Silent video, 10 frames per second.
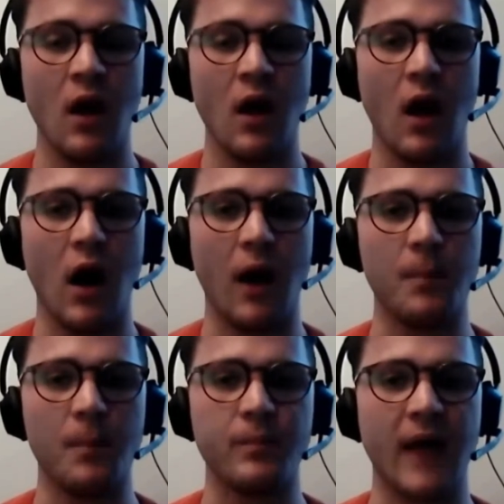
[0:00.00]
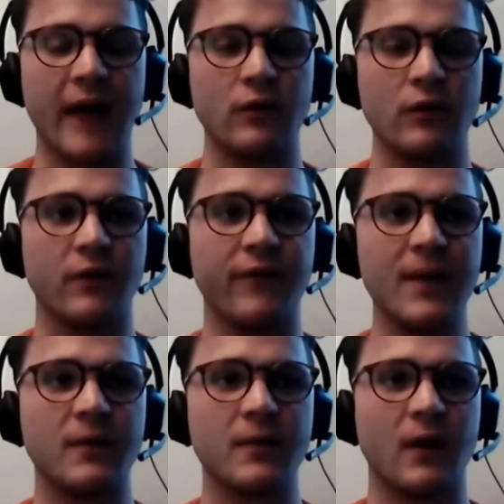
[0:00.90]
Um, and on the
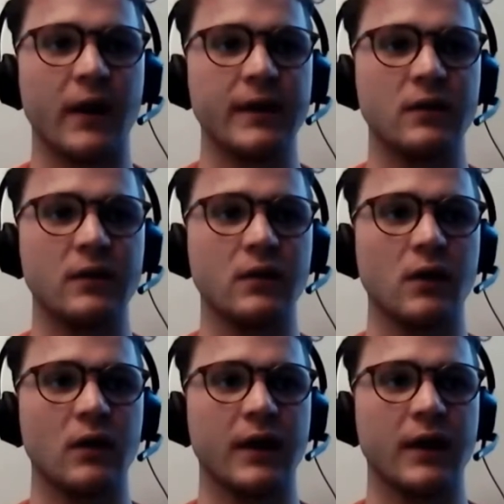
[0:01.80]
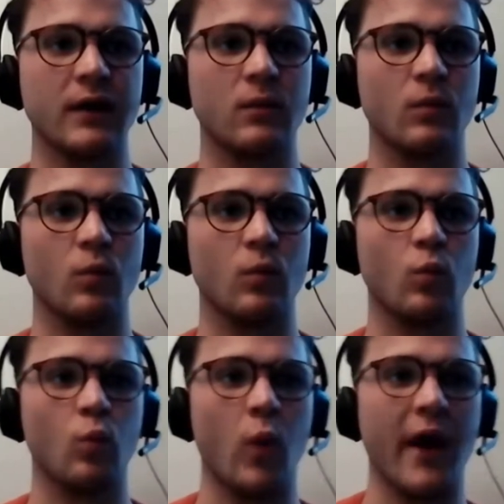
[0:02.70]
flip side, you know, like
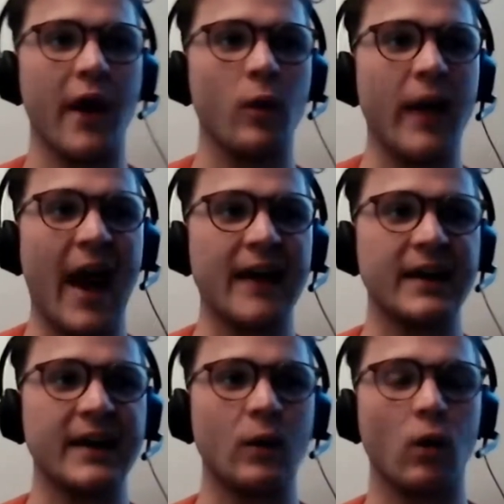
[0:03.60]
where are we heading?